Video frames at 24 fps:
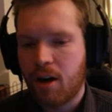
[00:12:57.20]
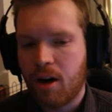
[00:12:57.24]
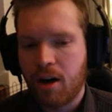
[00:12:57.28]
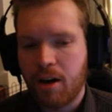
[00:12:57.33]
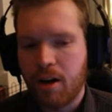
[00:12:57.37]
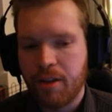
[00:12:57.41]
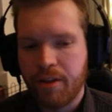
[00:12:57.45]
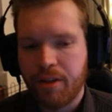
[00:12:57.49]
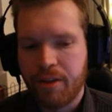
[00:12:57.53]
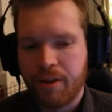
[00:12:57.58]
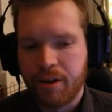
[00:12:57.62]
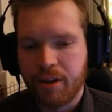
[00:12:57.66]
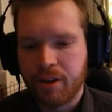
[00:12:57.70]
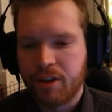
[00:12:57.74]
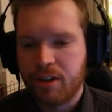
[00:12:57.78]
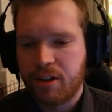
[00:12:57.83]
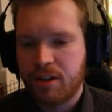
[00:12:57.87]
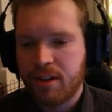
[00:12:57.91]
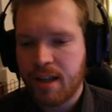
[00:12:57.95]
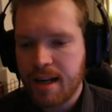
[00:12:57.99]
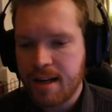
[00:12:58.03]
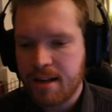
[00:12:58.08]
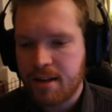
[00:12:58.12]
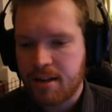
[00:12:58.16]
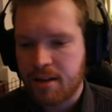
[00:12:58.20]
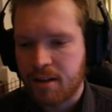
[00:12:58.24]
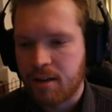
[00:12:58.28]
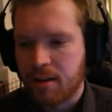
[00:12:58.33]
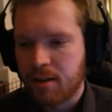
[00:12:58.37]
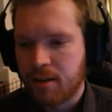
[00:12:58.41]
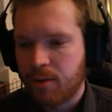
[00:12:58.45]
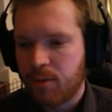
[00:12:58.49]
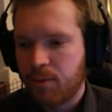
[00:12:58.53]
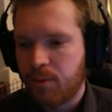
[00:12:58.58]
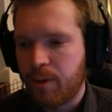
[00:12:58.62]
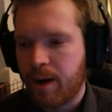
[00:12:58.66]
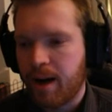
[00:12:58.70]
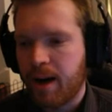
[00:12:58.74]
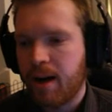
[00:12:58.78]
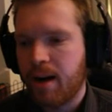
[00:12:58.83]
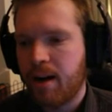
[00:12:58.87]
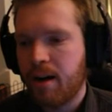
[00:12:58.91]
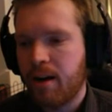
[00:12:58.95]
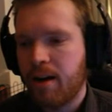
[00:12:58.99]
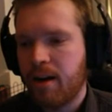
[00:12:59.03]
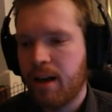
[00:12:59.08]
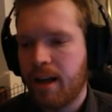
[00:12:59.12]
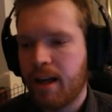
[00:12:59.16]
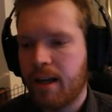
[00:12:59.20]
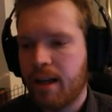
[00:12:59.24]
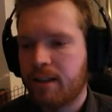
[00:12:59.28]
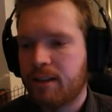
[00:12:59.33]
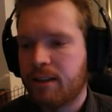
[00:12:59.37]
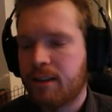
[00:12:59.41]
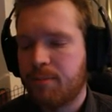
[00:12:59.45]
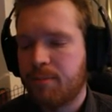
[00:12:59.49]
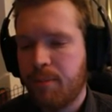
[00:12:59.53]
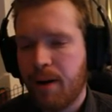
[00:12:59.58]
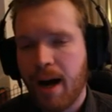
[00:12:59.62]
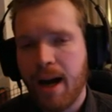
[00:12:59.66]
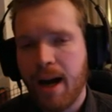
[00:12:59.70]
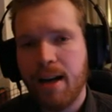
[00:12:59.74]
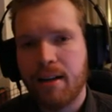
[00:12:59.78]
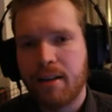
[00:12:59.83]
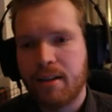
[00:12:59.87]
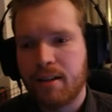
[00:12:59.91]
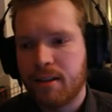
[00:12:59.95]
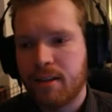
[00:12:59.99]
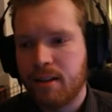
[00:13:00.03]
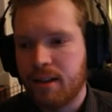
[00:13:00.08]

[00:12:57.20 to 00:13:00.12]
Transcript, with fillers: on the station, whereas the pilot